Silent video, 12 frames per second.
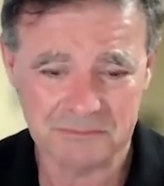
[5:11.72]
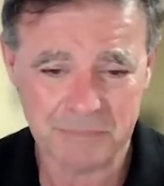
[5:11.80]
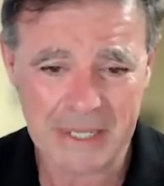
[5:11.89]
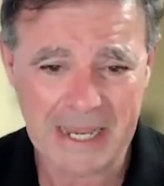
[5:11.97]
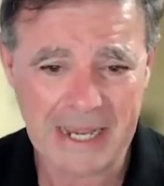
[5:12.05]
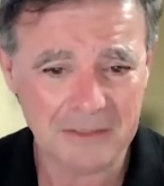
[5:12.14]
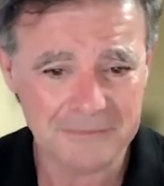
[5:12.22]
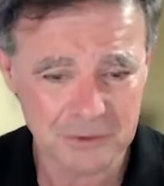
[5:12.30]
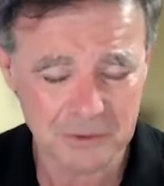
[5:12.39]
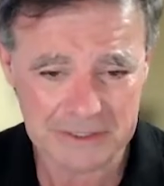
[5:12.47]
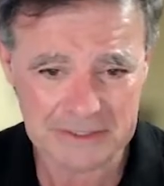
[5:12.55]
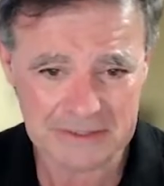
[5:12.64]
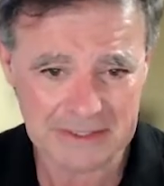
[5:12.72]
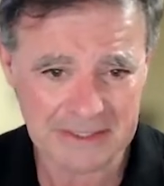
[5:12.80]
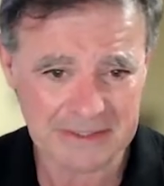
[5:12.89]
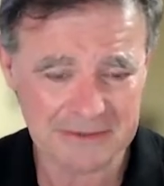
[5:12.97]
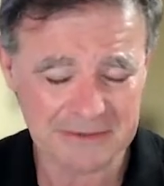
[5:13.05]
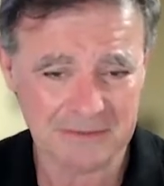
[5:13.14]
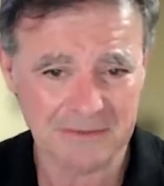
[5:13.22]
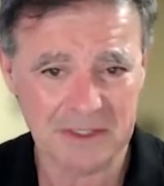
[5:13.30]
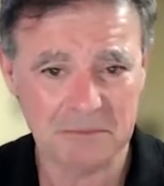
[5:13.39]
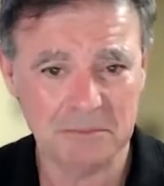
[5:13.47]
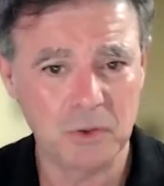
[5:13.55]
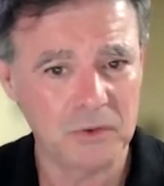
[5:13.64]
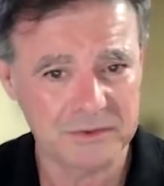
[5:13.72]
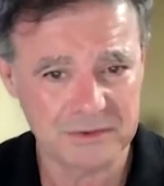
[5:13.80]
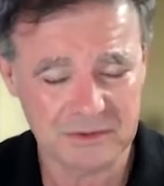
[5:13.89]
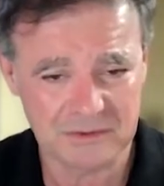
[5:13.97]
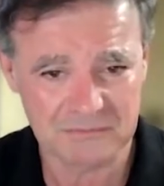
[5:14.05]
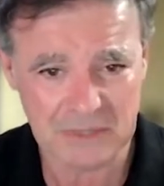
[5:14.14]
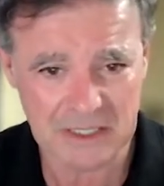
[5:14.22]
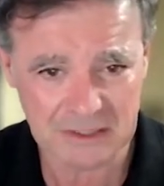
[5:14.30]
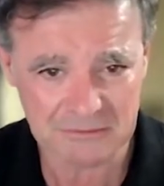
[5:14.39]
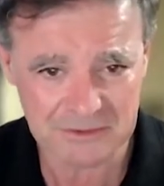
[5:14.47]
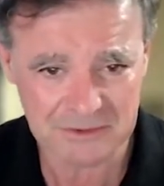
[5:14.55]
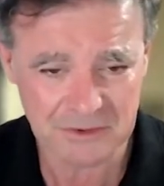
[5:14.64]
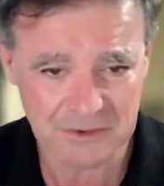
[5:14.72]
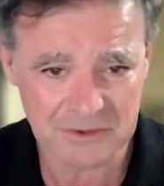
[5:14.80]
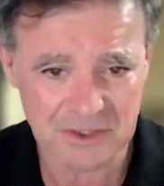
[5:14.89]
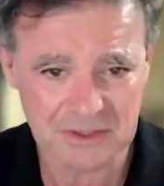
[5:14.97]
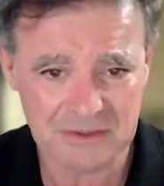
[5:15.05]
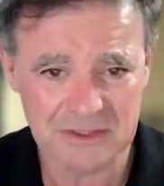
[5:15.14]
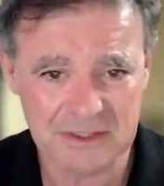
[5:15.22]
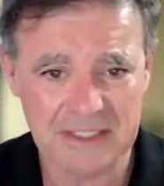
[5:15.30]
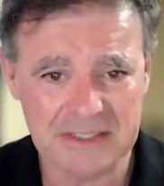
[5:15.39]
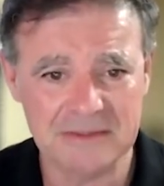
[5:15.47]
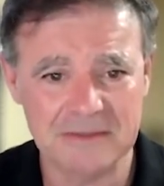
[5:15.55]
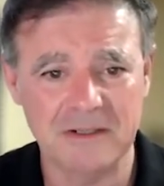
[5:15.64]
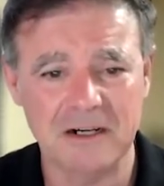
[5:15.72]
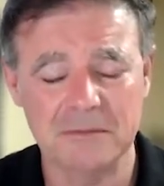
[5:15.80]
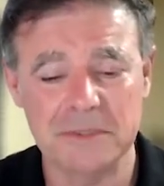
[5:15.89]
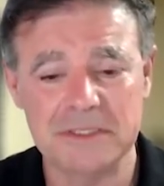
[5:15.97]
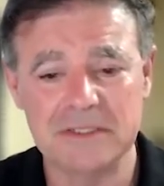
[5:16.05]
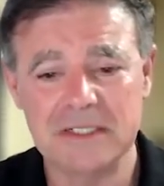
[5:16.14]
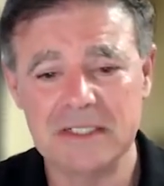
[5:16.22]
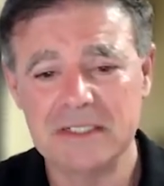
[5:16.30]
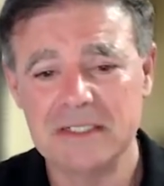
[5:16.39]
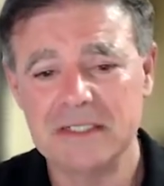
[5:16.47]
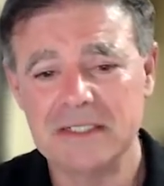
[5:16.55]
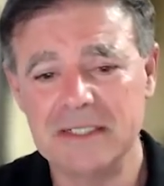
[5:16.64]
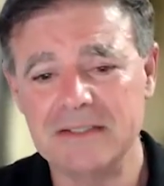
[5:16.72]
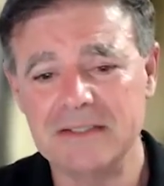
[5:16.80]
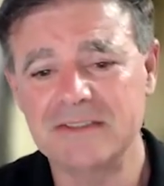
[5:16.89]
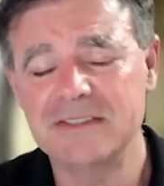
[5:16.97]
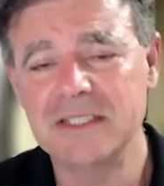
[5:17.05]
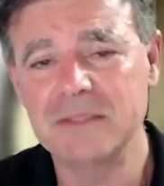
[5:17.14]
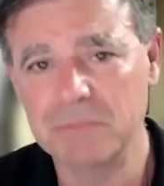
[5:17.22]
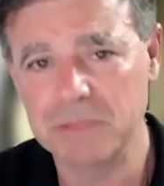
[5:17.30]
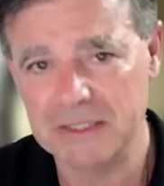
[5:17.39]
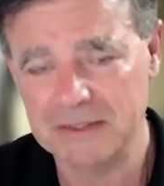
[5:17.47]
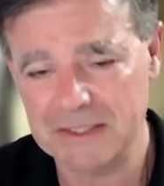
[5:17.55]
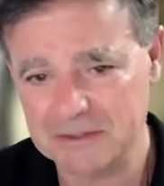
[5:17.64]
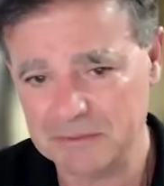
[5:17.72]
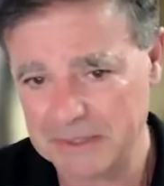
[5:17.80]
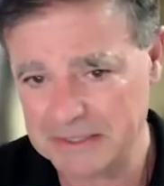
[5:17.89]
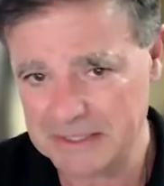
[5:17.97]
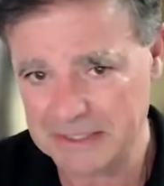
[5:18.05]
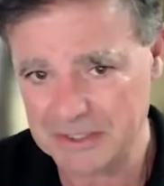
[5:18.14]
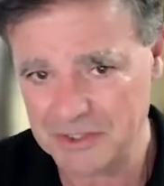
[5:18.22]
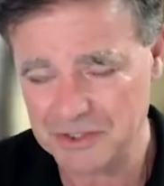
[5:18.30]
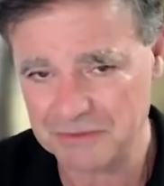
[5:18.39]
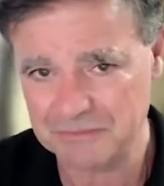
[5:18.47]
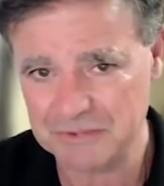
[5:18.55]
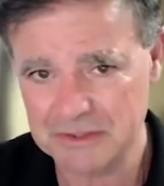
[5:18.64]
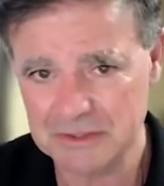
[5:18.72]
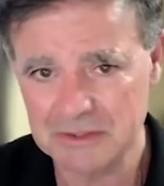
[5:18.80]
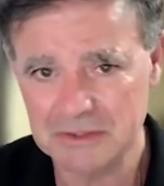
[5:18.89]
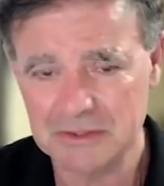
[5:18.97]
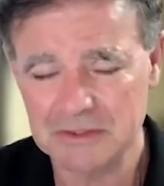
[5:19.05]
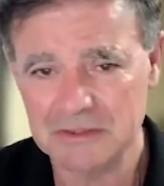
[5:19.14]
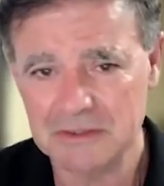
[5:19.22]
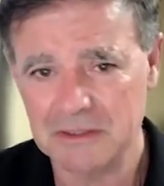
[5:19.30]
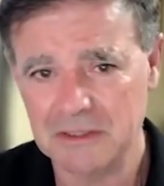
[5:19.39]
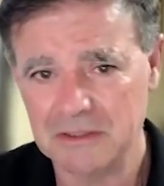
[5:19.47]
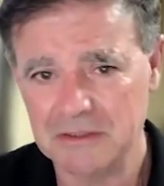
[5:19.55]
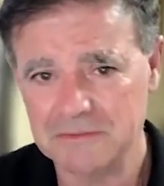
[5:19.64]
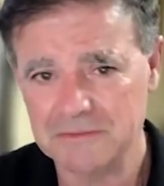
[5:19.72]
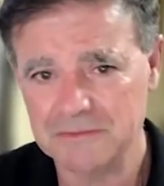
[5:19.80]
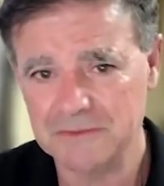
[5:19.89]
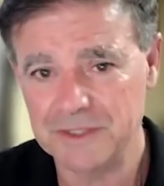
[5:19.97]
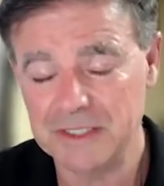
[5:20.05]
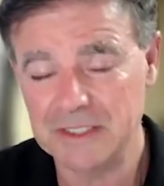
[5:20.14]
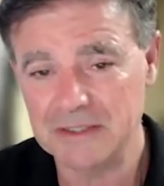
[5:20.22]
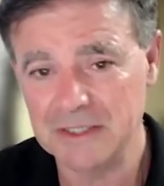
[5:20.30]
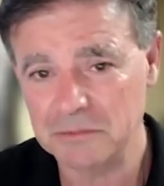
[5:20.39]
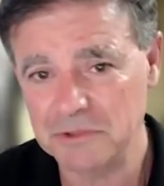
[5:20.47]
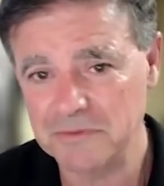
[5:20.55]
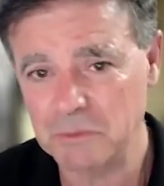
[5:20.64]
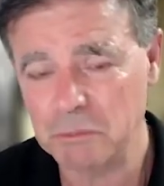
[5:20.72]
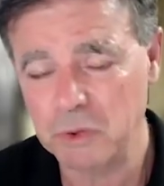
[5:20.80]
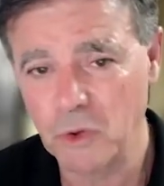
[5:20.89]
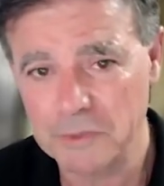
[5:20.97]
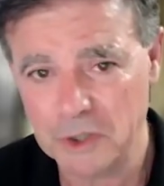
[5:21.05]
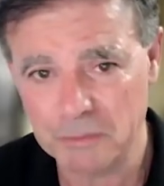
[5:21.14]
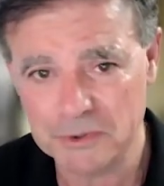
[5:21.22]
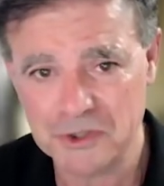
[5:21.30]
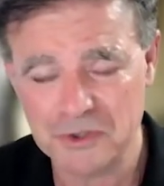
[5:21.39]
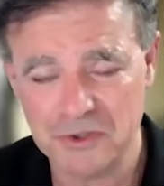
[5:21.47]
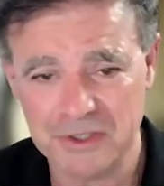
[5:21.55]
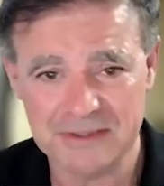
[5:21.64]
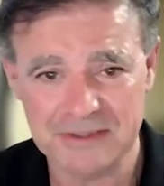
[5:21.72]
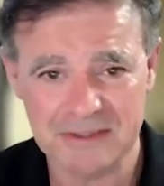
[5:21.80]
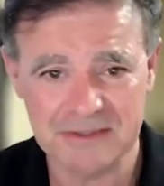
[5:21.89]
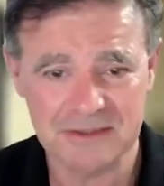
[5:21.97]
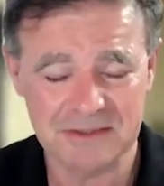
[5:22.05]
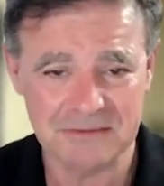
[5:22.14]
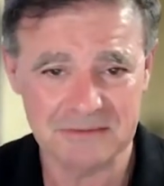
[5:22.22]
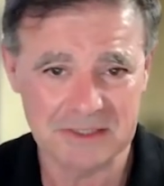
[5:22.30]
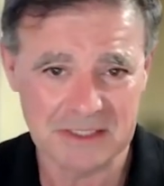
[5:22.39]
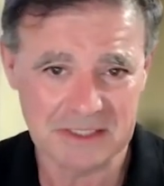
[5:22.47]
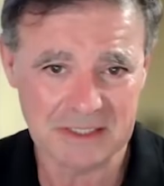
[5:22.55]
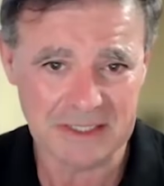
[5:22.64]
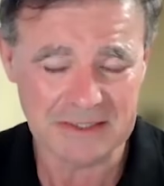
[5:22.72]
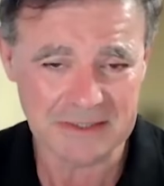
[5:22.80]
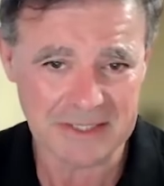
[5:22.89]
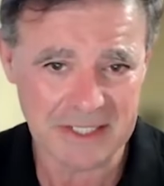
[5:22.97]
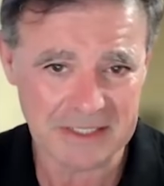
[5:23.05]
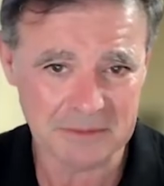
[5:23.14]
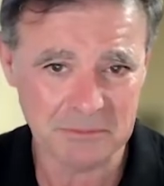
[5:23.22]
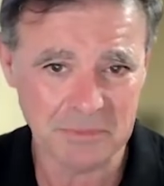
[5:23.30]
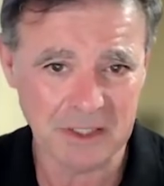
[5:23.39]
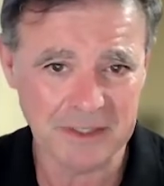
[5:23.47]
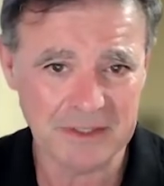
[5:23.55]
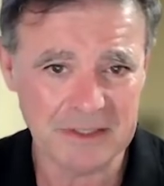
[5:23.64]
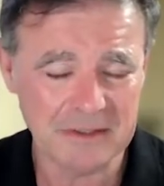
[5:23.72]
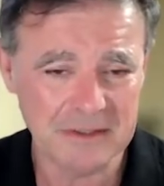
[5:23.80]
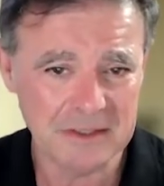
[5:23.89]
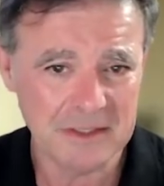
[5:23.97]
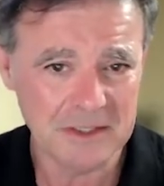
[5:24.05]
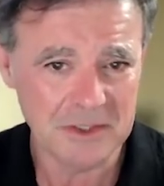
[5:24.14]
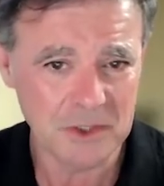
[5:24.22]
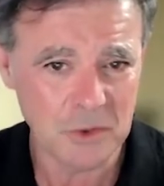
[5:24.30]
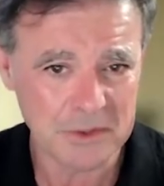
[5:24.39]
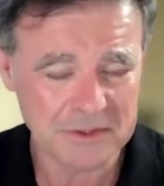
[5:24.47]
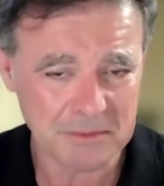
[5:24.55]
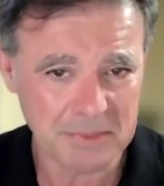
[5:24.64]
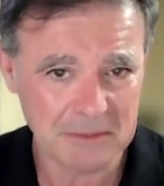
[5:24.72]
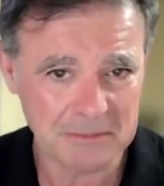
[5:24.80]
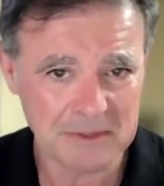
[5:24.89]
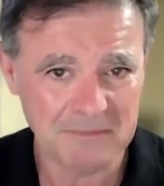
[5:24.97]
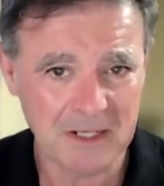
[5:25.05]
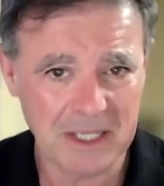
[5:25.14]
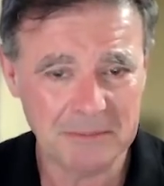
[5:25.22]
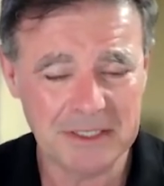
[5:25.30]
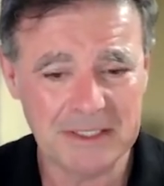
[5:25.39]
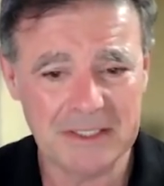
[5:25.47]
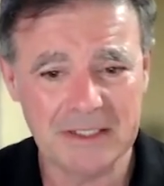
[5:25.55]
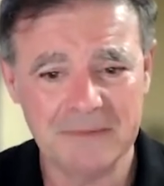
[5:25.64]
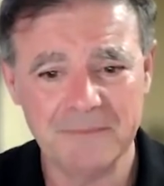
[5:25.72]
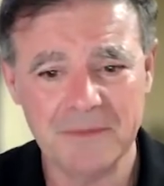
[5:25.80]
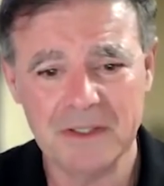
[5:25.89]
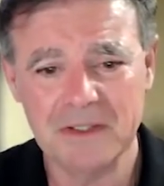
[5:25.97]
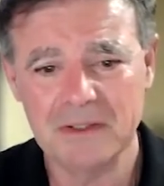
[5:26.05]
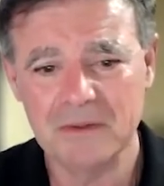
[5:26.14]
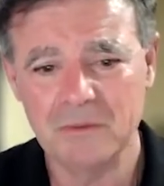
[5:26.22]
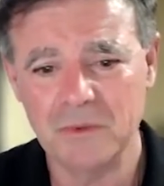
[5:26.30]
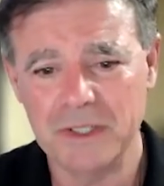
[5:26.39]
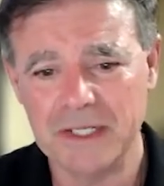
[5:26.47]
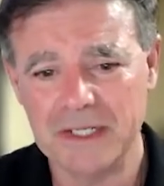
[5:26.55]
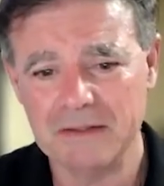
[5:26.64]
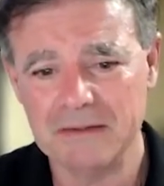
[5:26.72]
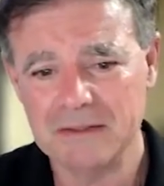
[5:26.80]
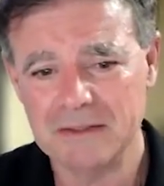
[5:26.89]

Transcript: powerful indicators of the importance of market research in today's environment is simply the expectation of the number of employment opportunities as indicated by the US Department of Labor here, where